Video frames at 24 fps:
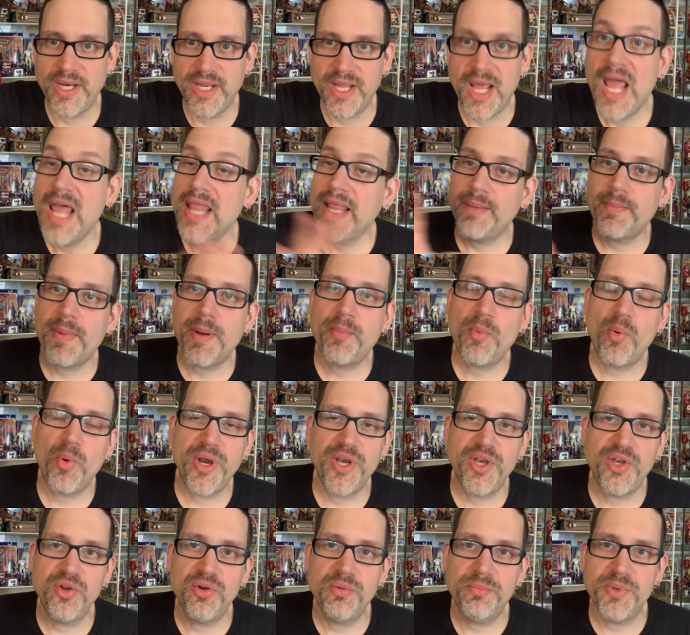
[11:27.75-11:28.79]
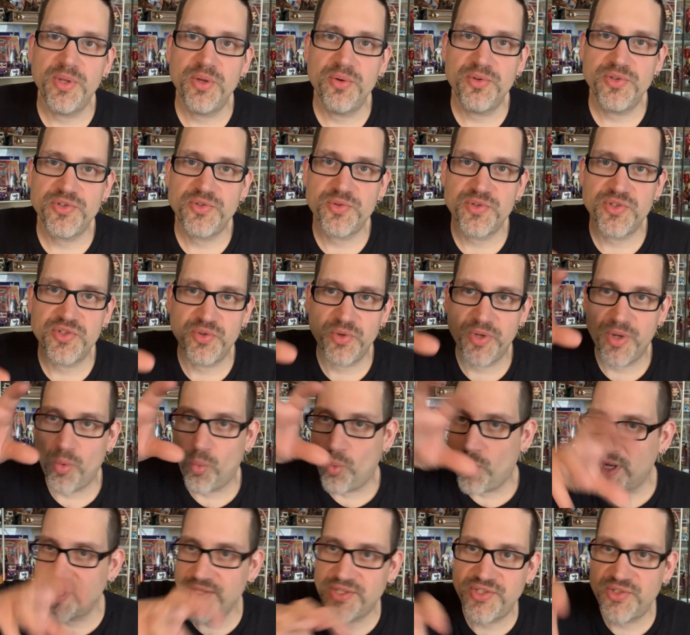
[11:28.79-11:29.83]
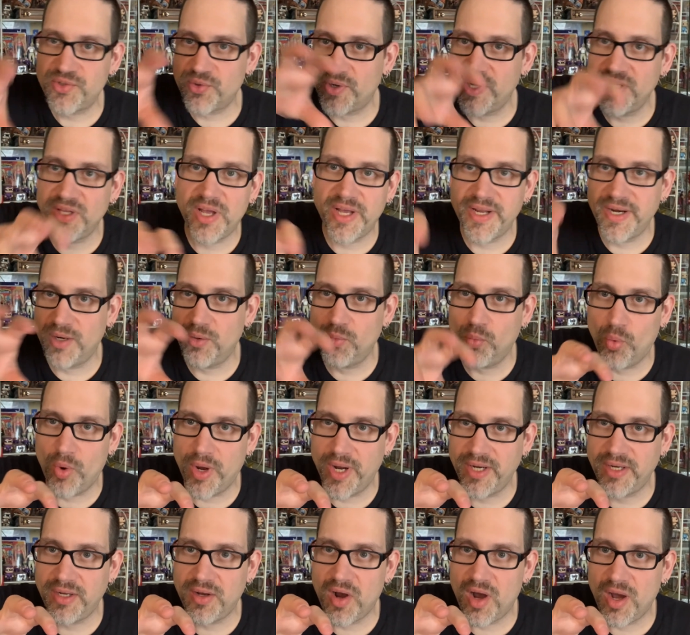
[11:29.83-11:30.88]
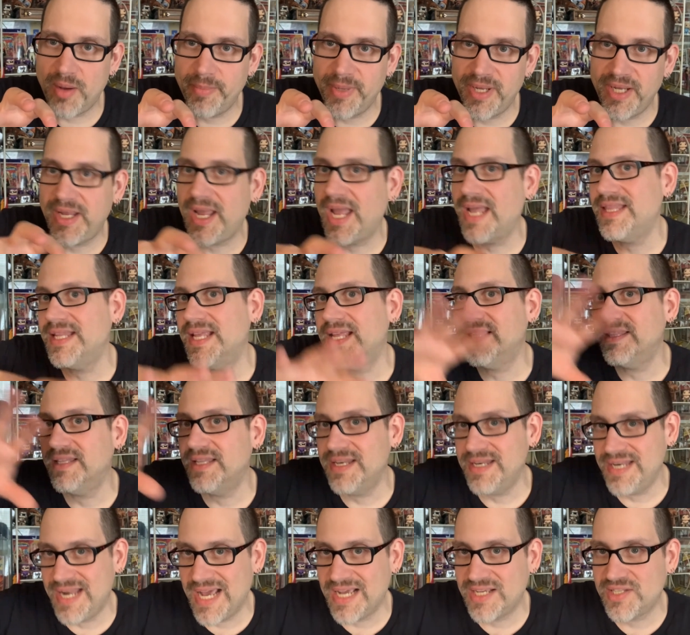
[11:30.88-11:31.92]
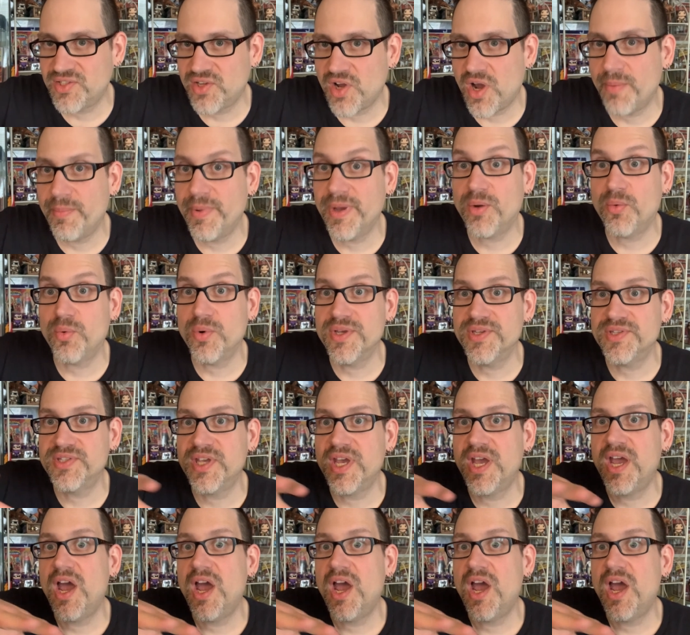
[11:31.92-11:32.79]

I remember when New Mutants was doing one storyline on one comic and then the next comic was